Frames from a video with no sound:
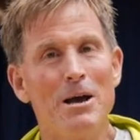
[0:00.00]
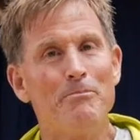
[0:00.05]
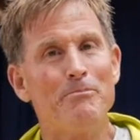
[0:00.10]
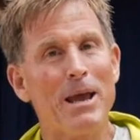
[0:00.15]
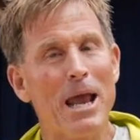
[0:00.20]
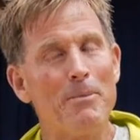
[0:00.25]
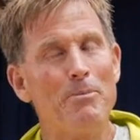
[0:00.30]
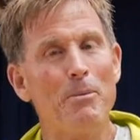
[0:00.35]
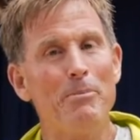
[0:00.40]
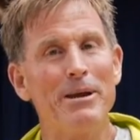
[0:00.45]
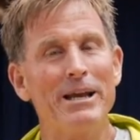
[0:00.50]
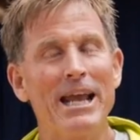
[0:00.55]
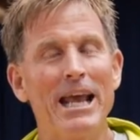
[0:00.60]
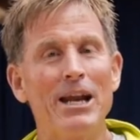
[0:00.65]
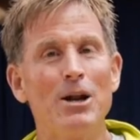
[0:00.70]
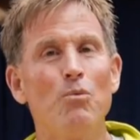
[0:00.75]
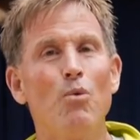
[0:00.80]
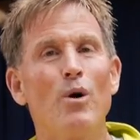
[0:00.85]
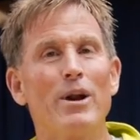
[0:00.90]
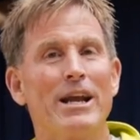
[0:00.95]
people
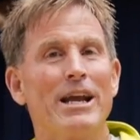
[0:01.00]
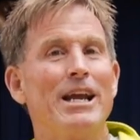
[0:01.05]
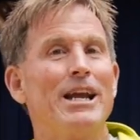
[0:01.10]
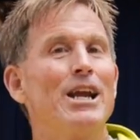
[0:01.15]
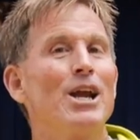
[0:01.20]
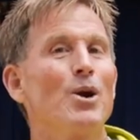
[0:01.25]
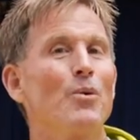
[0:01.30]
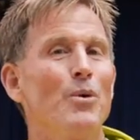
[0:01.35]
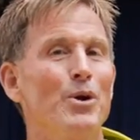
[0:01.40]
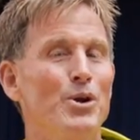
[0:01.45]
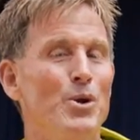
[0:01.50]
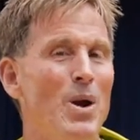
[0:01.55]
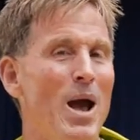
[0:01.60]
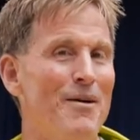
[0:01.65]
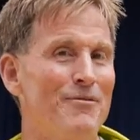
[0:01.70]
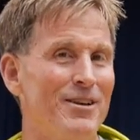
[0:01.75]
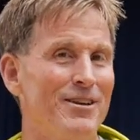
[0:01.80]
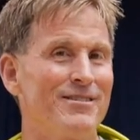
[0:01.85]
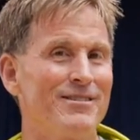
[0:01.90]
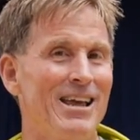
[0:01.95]
begin to want to hear what you
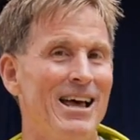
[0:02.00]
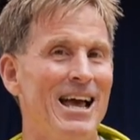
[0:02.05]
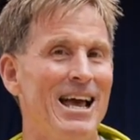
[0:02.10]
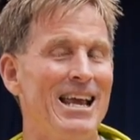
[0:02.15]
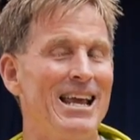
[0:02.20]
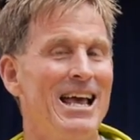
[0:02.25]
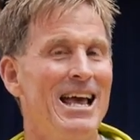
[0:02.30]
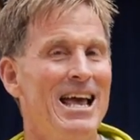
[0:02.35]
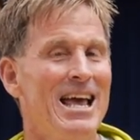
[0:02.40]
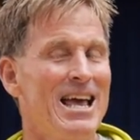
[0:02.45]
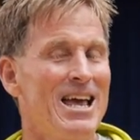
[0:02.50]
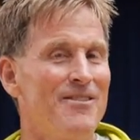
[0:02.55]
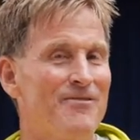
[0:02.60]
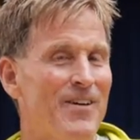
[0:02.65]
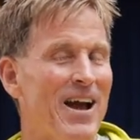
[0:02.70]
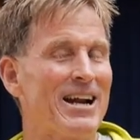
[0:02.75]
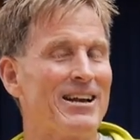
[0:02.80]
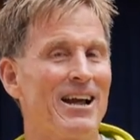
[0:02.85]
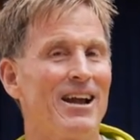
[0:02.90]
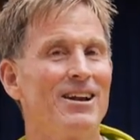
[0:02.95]
have to say. In
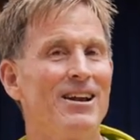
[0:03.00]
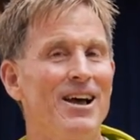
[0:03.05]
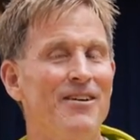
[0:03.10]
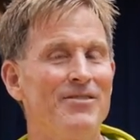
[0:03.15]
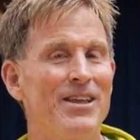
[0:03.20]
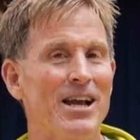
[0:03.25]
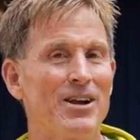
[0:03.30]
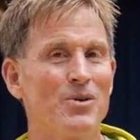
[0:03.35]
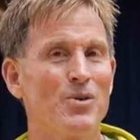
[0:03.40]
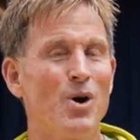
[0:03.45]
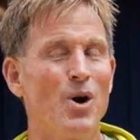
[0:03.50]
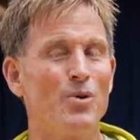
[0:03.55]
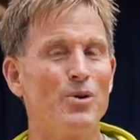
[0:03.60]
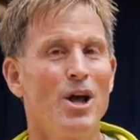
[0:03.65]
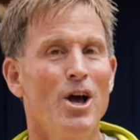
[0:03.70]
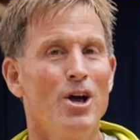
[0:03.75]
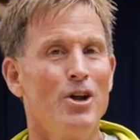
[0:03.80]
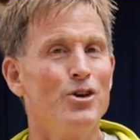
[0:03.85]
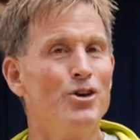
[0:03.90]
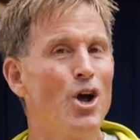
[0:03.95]
fact, I love that quote.
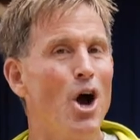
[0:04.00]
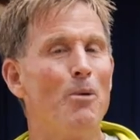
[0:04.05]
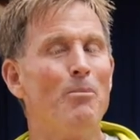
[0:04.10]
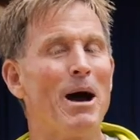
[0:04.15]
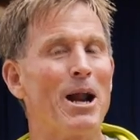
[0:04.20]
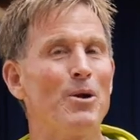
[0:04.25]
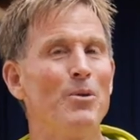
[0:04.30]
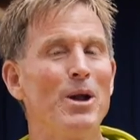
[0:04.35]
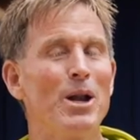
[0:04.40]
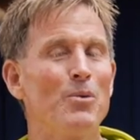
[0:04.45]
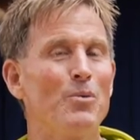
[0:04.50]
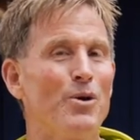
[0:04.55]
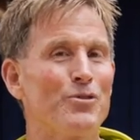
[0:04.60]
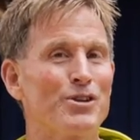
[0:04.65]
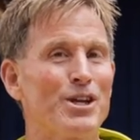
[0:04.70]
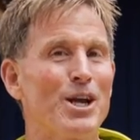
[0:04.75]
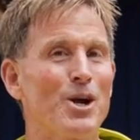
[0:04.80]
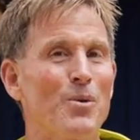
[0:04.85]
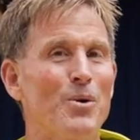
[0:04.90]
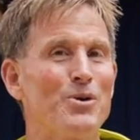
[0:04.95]
Nobody really
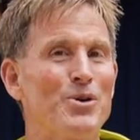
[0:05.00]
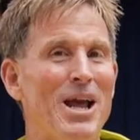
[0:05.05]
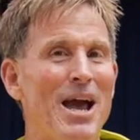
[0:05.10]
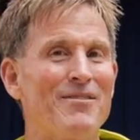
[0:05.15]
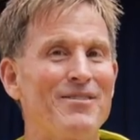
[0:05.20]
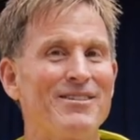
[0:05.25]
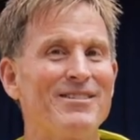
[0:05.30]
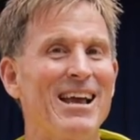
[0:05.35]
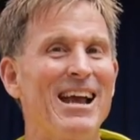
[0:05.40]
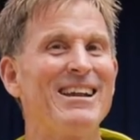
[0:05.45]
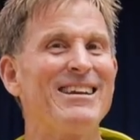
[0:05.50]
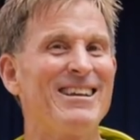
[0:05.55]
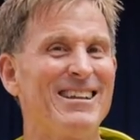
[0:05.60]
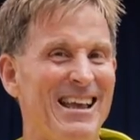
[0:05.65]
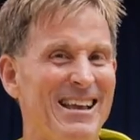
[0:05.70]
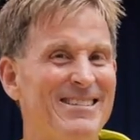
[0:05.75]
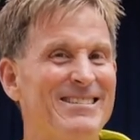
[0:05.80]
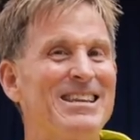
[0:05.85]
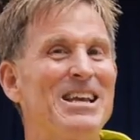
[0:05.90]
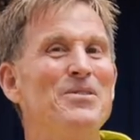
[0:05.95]
wants to hear what you have to say until
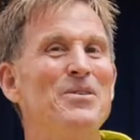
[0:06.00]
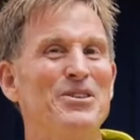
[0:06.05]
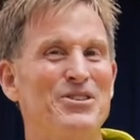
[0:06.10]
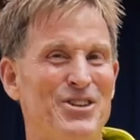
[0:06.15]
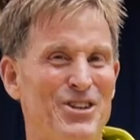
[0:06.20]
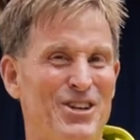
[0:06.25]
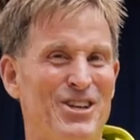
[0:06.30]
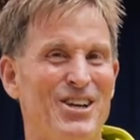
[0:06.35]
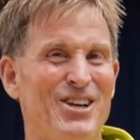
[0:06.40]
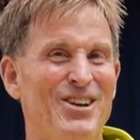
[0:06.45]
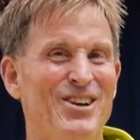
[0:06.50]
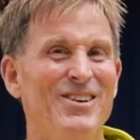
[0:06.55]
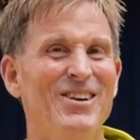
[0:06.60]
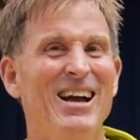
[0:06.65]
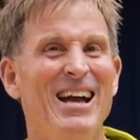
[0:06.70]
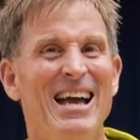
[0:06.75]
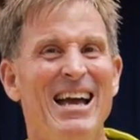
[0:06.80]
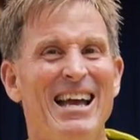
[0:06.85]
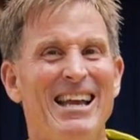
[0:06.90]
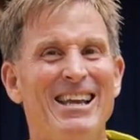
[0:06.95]
they see what you do.
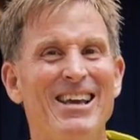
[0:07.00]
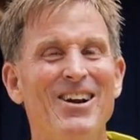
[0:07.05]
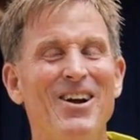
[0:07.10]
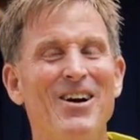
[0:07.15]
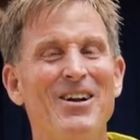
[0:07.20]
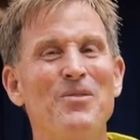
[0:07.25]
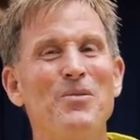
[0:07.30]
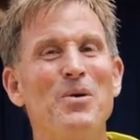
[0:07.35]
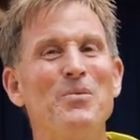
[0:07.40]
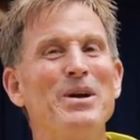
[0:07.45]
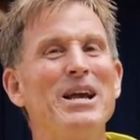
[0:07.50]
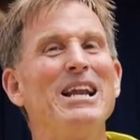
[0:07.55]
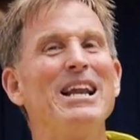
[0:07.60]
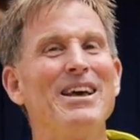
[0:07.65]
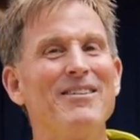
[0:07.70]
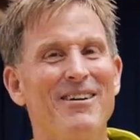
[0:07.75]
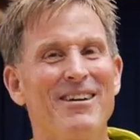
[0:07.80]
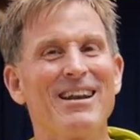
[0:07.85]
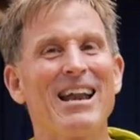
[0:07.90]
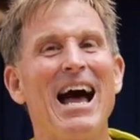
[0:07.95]
You know, and when we
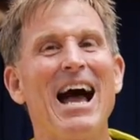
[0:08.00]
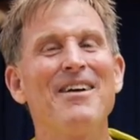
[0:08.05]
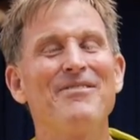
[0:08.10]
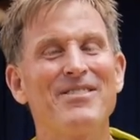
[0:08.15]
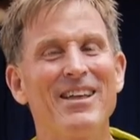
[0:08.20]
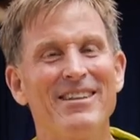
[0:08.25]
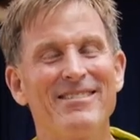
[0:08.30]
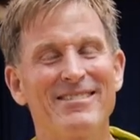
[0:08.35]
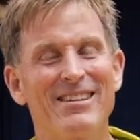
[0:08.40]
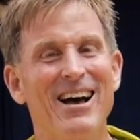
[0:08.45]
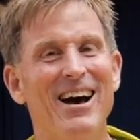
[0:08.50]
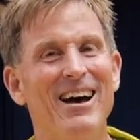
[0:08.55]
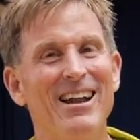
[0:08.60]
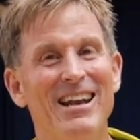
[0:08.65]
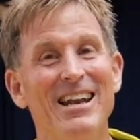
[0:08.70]
live a life that's